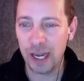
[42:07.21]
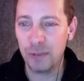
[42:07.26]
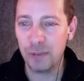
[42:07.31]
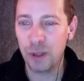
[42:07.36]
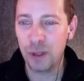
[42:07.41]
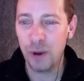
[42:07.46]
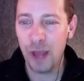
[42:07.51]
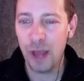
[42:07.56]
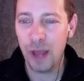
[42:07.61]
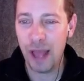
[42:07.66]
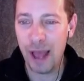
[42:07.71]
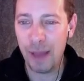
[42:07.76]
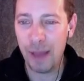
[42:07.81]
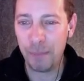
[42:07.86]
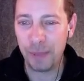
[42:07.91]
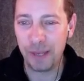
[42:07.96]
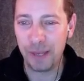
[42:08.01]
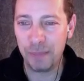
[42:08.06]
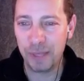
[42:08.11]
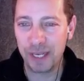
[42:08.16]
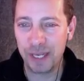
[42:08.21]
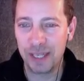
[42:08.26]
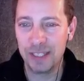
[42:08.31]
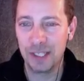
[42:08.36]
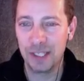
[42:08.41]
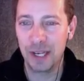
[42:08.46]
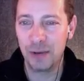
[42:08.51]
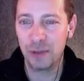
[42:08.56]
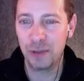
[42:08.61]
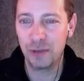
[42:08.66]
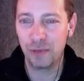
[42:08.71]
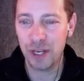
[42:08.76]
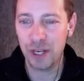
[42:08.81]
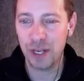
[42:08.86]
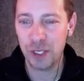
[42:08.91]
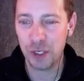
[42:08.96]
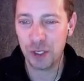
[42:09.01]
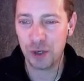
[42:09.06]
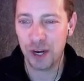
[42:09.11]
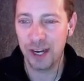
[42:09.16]
I'm so happy because I was
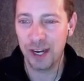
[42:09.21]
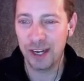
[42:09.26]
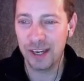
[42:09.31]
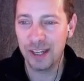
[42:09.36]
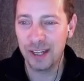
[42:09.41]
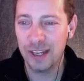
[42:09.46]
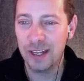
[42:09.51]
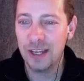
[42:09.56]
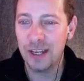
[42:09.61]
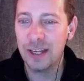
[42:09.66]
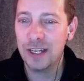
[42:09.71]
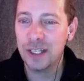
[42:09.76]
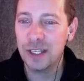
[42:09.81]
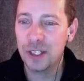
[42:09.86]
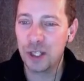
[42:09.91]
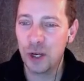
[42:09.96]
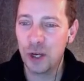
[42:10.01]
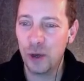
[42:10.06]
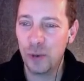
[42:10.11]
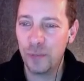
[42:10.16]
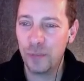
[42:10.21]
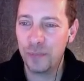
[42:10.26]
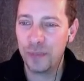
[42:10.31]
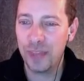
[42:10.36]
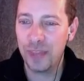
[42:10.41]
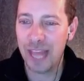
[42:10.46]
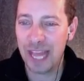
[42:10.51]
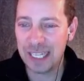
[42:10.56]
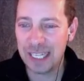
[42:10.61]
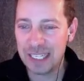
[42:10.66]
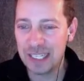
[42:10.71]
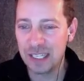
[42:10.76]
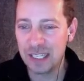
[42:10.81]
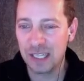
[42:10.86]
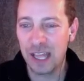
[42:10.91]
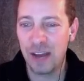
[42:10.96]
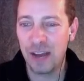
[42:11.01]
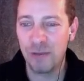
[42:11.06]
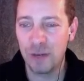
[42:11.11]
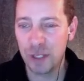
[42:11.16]
frustrated. So that's the
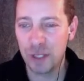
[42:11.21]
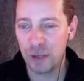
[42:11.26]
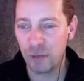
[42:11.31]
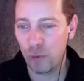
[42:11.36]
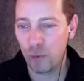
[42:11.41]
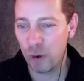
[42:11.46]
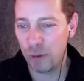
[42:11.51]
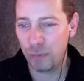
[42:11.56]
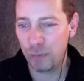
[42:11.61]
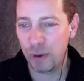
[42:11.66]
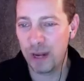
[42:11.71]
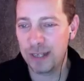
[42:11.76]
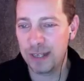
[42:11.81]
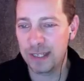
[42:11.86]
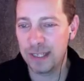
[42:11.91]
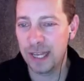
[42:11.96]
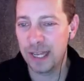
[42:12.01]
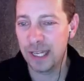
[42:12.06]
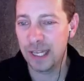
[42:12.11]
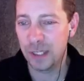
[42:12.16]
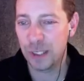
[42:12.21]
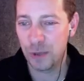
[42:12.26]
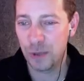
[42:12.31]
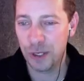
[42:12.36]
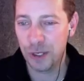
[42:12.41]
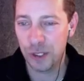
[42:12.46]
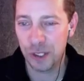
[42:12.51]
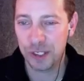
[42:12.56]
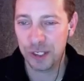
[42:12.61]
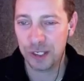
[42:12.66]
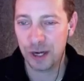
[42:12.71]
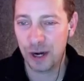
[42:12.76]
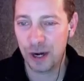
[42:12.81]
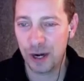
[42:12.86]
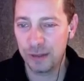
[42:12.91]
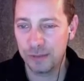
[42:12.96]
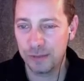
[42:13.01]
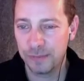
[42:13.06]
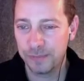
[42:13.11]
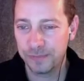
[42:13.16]
leverage of WordPress, and that's where you should
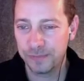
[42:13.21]
start.